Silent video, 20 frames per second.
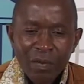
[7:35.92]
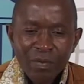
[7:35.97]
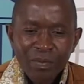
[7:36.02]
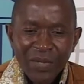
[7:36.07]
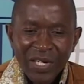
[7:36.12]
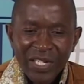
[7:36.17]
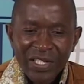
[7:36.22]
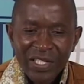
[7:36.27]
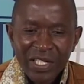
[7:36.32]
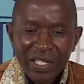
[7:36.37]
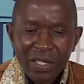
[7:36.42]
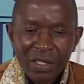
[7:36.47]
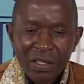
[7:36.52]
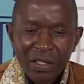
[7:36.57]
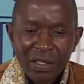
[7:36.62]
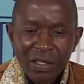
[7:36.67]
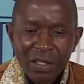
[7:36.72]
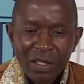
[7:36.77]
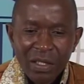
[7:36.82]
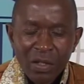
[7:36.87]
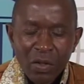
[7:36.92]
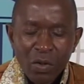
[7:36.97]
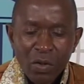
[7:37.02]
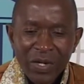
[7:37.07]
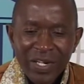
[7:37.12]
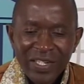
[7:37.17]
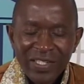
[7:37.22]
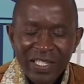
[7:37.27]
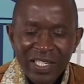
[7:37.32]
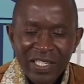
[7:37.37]
pressure
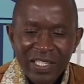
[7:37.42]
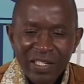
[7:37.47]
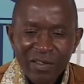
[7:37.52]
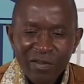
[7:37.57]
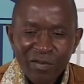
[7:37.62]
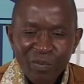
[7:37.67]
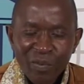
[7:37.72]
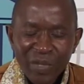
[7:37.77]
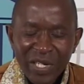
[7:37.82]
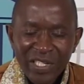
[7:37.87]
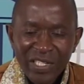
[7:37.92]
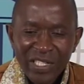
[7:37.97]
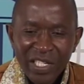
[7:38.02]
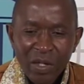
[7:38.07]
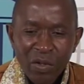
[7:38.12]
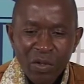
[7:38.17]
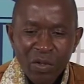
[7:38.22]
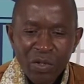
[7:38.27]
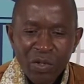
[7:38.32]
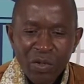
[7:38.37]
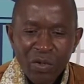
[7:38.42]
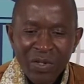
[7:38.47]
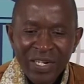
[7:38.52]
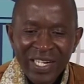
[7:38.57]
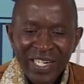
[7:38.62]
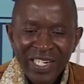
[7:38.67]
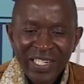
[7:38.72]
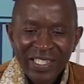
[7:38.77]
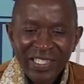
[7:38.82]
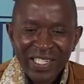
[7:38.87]
or excessive pressure on
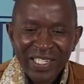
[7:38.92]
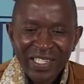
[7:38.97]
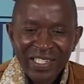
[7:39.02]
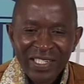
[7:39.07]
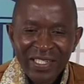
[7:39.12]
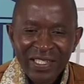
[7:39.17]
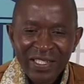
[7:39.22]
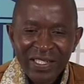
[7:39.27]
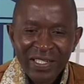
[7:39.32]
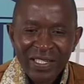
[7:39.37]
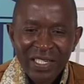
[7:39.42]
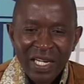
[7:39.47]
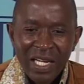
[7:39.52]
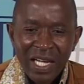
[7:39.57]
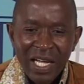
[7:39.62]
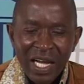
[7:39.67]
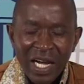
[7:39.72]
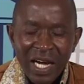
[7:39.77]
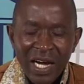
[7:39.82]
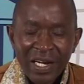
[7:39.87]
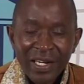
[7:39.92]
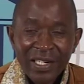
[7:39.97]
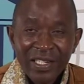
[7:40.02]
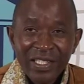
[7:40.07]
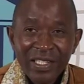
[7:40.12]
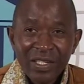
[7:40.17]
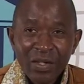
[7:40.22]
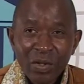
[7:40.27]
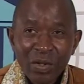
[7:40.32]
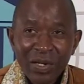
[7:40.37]
organizations,
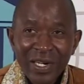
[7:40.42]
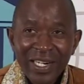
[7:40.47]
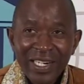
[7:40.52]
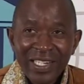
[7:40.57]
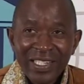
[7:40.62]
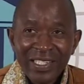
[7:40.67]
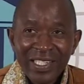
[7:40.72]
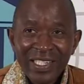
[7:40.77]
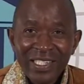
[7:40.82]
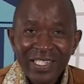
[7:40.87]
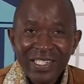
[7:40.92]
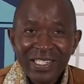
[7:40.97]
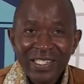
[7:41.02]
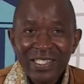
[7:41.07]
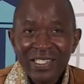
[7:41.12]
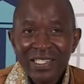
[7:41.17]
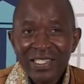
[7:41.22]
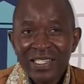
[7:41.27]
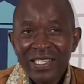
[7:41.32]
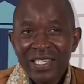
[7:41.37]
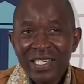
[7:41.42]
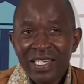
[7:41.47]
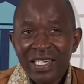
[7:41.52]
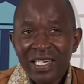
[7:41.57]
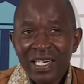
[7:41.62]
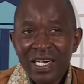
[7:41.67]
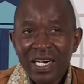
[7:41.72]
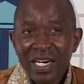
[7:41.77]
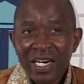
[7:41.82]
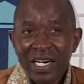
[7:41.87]
and organizations
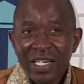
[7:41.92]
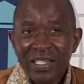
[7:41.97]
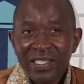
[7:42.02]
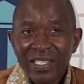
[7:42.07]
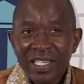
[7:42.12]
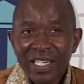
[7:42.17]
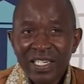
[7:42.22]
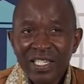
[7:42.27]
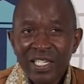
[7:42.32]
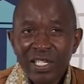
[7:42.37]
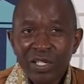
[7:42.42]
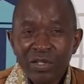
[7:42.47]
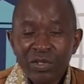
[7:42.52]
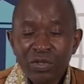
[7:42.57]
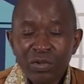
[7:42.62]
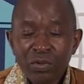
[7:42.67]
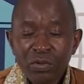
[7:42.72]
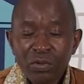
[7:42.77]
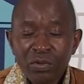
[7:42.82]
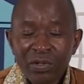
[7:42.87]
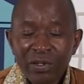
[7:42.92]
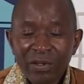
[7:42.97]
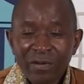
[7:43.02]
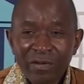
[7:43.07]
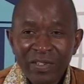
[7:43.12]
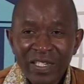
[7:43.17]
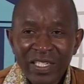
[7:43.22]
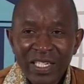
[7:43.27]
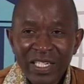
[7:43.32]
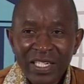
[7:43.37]
are starting to
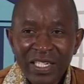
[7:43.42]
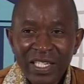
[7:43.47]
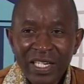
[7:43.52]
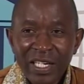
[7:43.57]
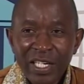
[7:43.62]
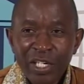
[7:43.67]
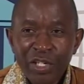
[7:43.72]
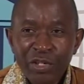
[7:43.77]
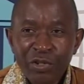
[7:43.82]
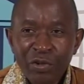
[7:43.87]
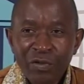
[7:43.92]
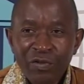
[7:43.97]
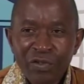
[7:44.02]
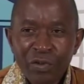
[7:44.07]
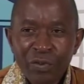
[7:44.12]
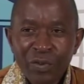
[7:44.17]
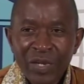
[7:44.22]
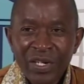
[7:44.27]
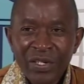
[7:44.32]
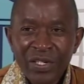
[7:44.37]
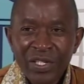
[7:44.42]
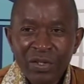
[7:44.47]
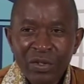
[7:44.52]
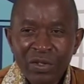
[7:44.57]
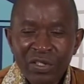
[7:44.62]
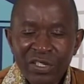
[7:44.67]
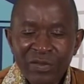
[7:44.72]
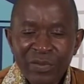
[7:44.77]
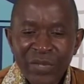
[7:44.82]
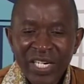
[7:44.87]
revisit the issue of human
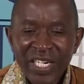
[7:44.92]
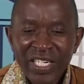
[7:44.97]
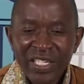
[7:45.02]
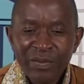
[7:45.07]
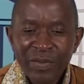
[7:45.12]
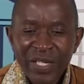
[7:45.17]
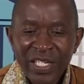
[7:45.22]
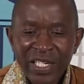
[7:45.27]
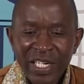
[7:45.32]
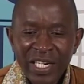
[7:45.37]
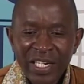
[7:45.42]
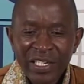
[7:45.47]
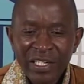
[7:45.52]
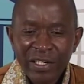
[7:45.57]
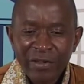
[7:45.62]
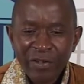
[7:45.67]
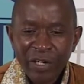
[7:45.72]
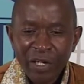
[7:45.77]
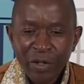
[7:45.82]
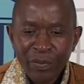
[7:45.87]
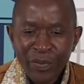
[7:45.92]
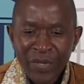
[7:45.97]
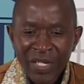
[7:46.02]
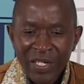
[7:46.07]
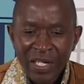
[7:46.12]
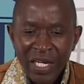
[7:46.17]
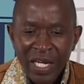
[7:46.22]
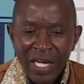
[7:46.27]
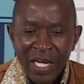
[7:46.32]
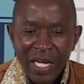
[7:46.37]
resource management and
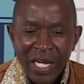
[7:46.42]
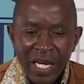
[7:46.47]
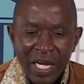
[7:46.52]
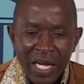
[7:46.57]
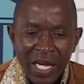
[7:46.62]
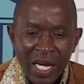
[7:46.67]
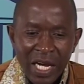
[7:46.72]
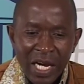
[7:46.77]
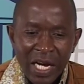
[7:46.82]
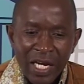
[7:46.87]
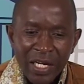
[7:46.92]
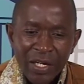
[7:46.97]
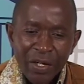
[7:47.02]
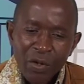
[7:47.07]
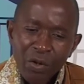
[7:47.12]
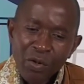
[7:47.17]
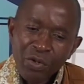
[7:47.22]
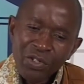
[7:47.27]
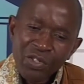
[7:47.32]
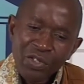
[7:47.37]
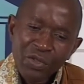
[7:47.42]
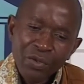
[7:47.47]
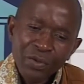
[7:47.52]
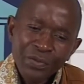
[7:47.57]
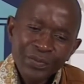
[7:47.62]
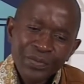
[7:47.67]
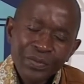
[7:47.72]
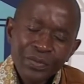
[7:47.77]
development, and also